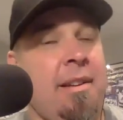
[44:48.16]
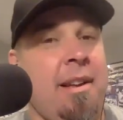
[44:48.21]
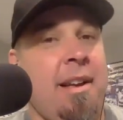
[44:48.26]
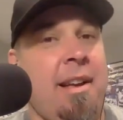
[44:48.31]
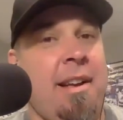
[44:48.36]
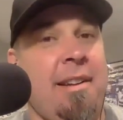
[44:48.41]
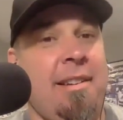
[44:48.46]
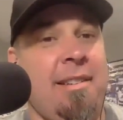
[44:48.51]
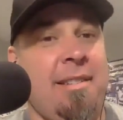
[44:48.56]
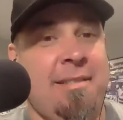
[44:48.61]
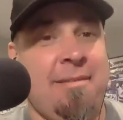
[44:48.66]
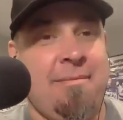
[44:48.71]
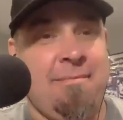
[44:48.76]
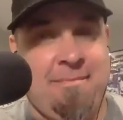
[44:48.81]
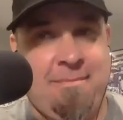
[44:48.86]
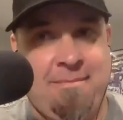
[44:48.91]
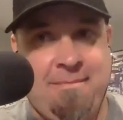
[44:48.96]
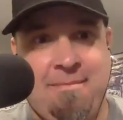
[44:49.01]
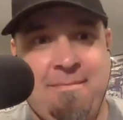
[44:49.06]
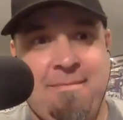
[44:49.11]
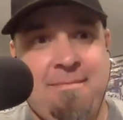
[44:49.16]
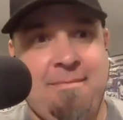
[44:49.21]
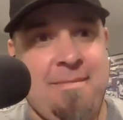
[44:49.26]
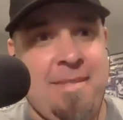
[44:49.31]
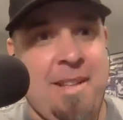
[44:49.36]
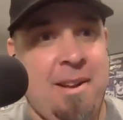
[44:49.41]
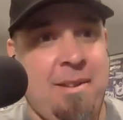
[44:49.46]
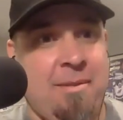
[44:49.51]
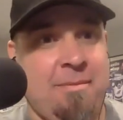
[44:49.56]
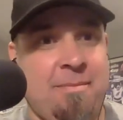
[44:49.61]
And
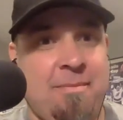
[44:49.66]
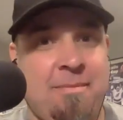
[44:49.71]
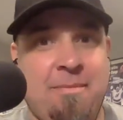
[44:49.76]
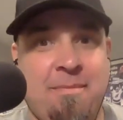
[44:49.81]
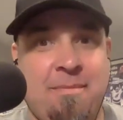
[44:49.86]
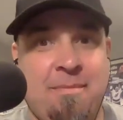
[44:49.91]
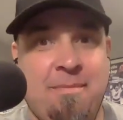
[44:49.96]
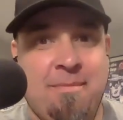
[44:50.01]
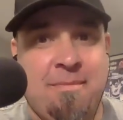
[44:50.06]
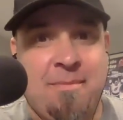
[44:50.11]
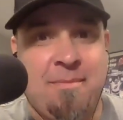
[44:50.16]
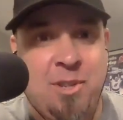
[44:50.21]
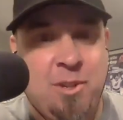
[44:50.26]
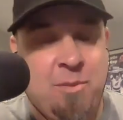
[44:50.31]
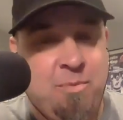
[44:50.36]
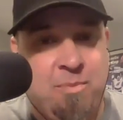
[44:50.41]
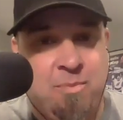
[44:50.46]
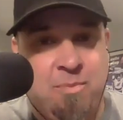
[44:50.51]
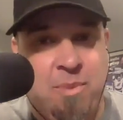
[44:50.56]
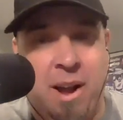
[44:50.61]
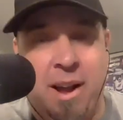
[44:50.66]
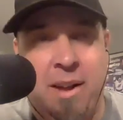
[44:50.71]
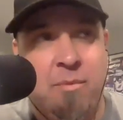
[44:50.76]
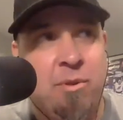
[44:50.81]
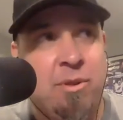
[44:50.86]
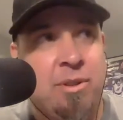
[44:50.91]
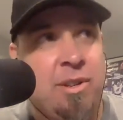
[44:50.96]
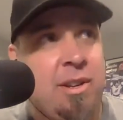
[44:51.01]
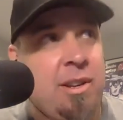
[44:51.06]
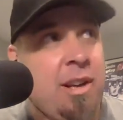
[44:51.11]
you know, she probably
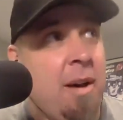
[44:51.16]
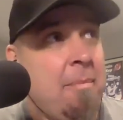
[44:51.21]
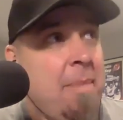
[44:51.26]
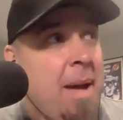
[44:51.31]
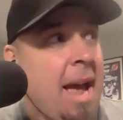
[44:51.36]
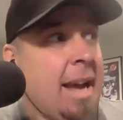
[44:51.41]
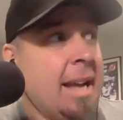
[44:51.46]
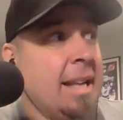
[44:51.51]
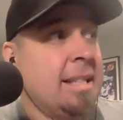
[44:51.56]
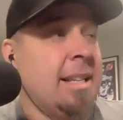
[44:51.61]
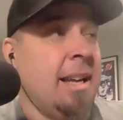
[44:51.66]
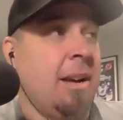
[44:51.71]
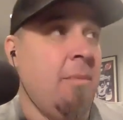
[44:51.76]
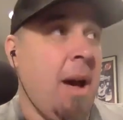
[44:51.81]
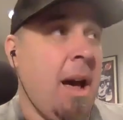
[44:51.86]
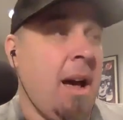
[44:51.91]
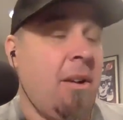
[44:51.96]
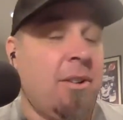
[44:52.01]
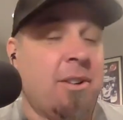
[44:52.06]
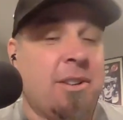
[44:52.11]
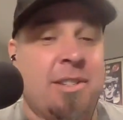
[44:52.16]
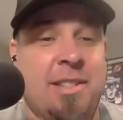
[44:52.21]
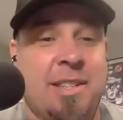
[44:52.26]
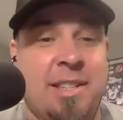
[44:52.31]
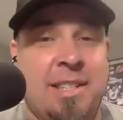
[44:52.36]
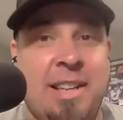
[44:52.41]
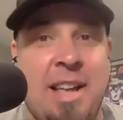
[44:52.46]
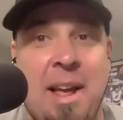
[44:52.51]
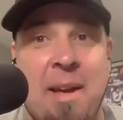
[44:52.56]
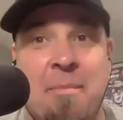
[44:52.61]
will come back and say, "Wow, it looks the
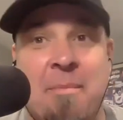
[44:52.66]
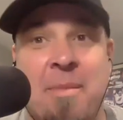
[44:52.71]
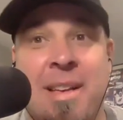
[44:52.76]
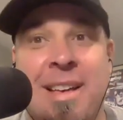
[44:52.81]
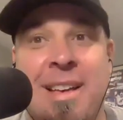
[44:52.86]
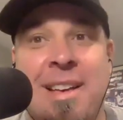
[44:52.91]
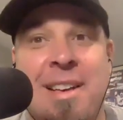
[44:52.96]
same."